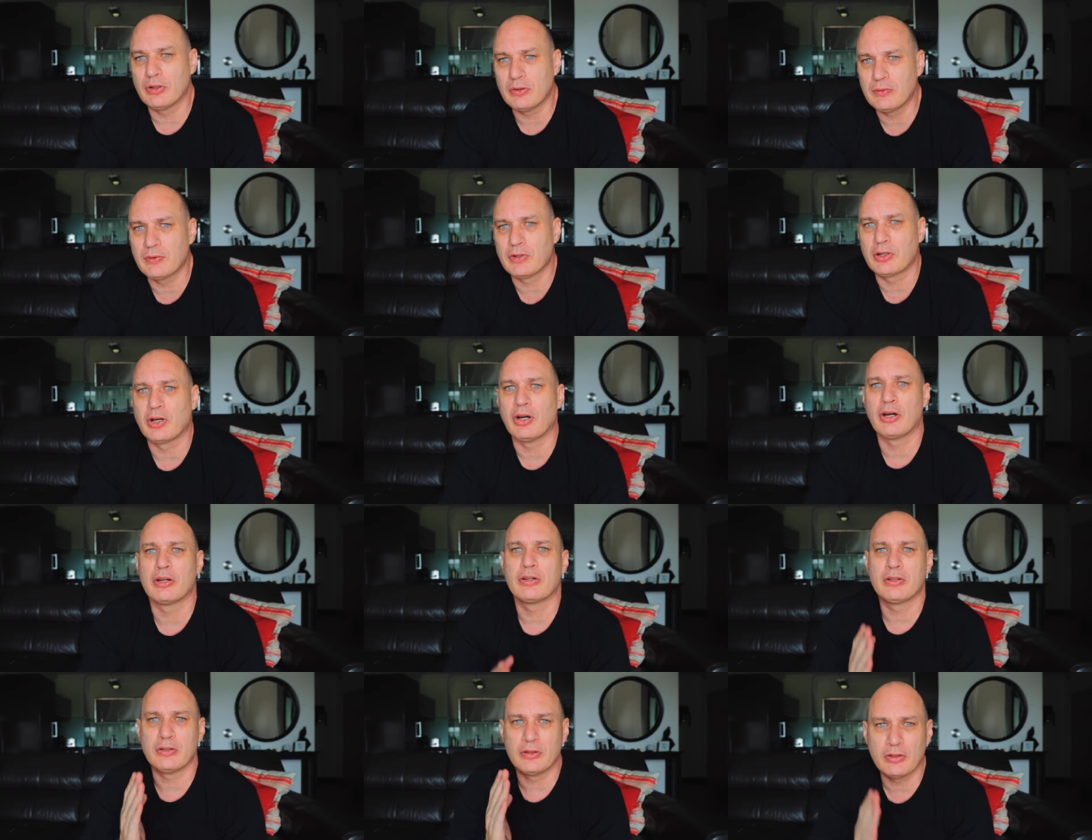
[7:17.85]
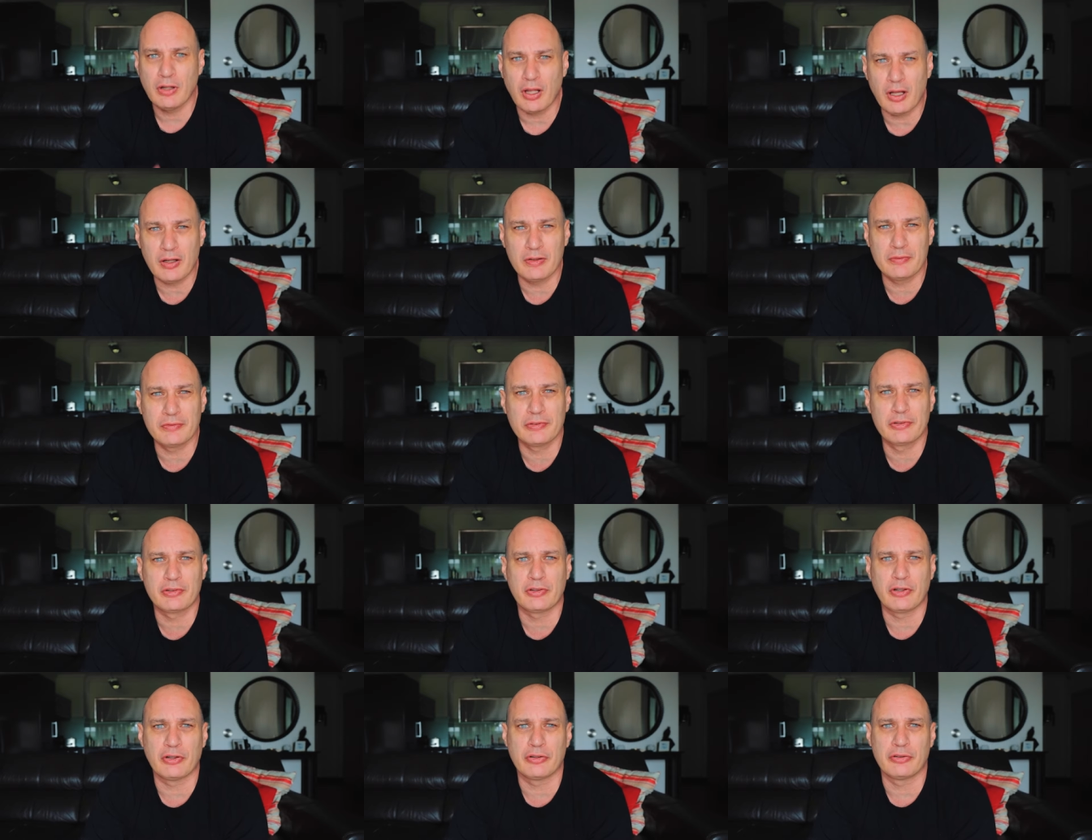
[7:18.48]
oh my God,
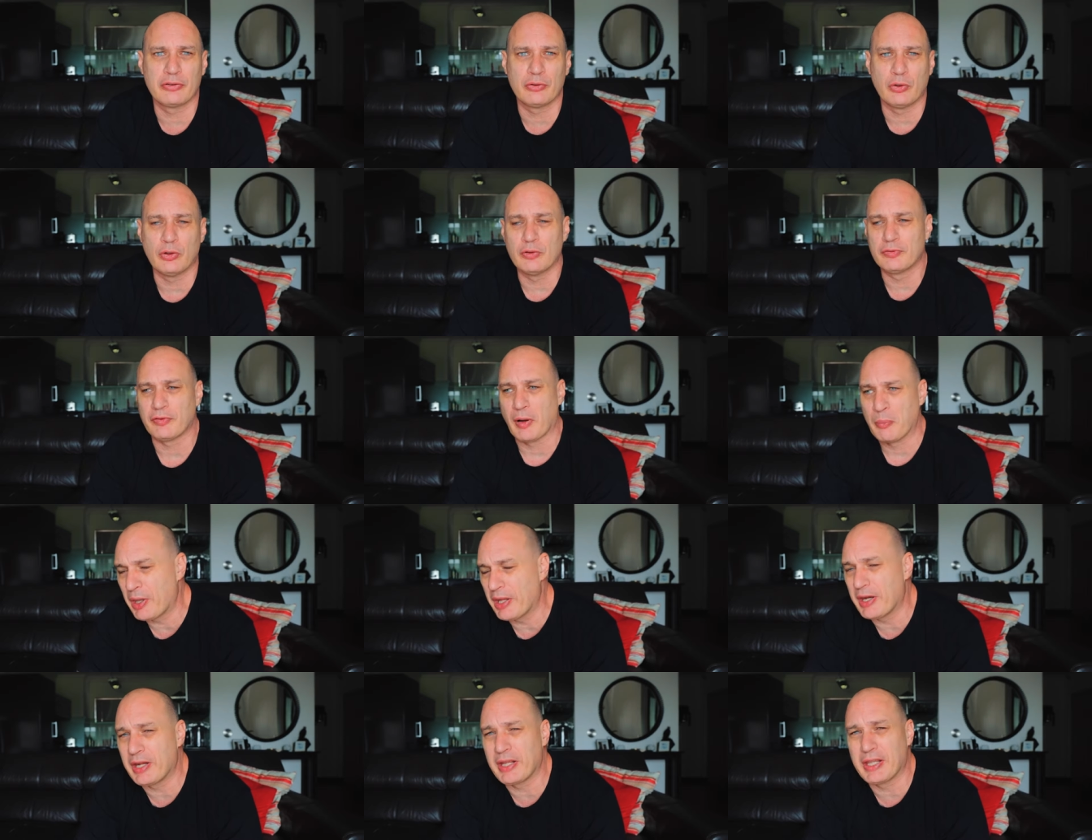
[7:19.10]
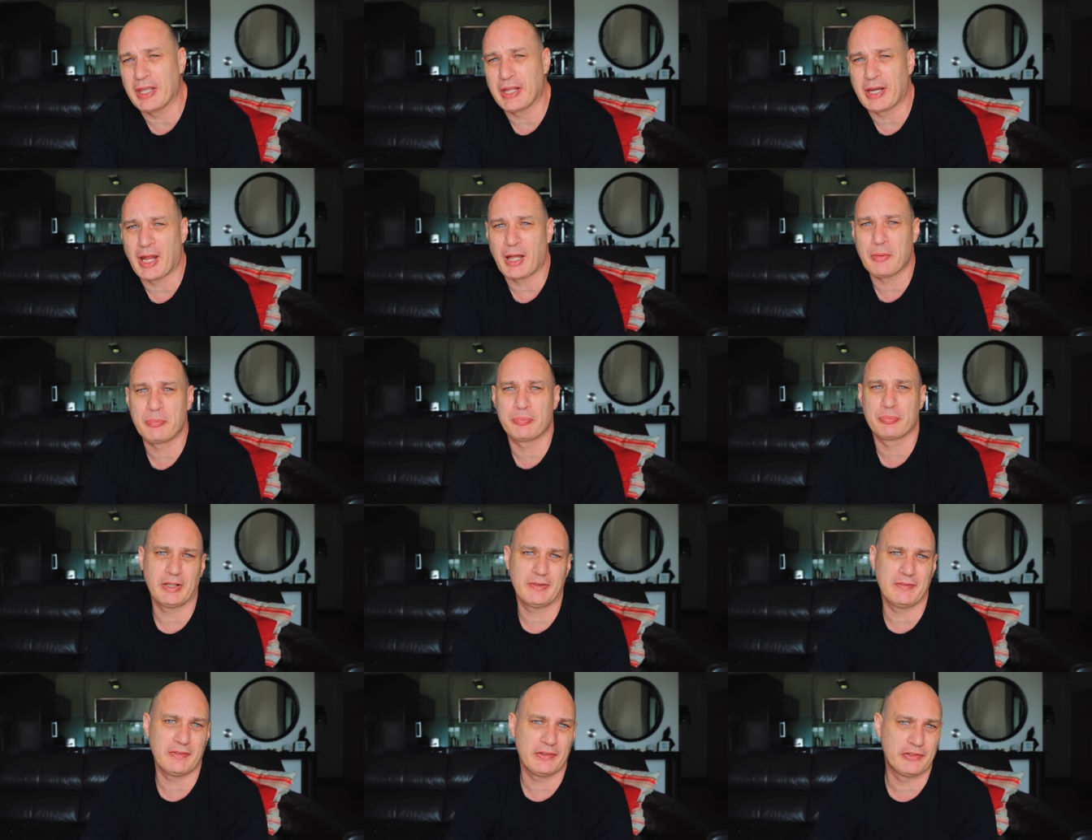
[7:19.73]
alarm's gone off. Better get
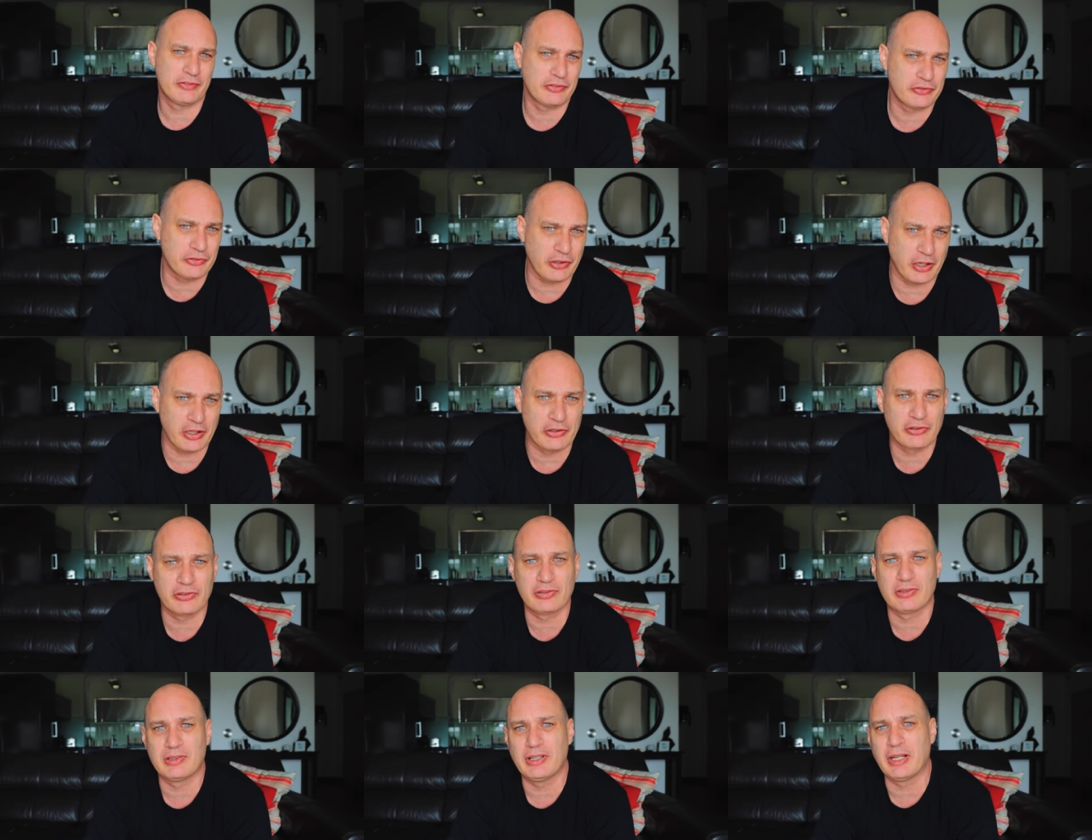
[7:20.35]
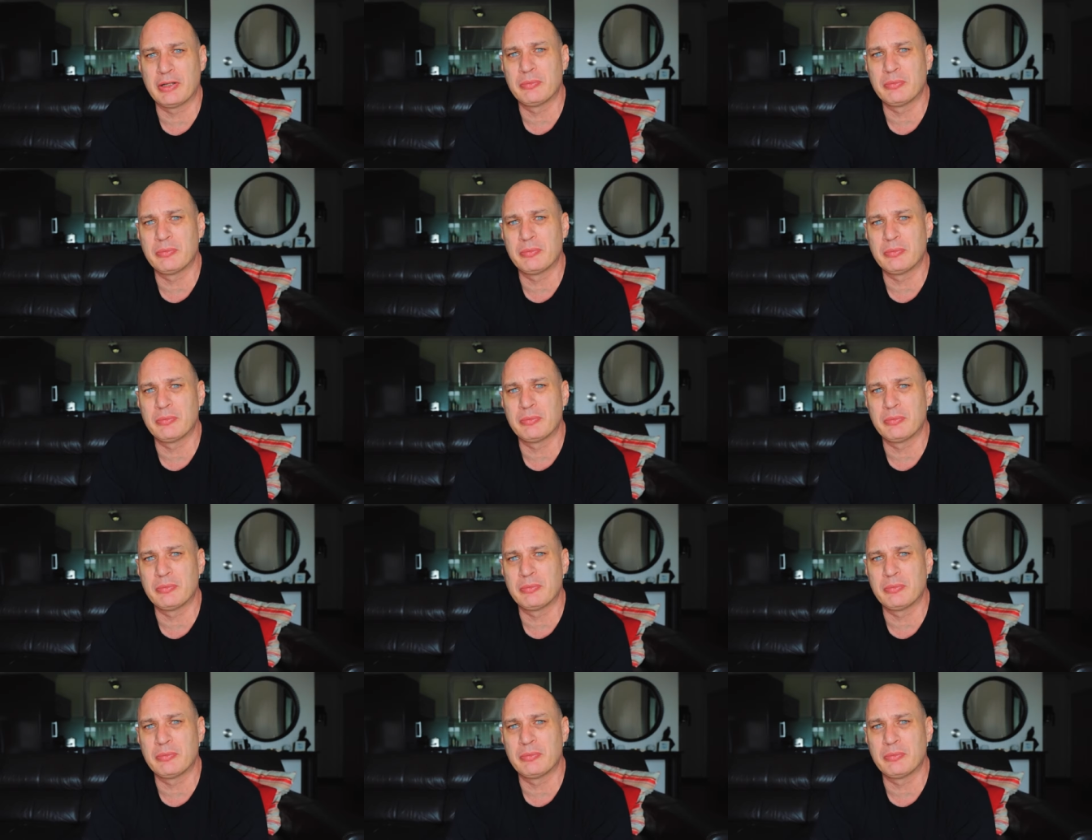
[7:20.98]
up. Let me stretch.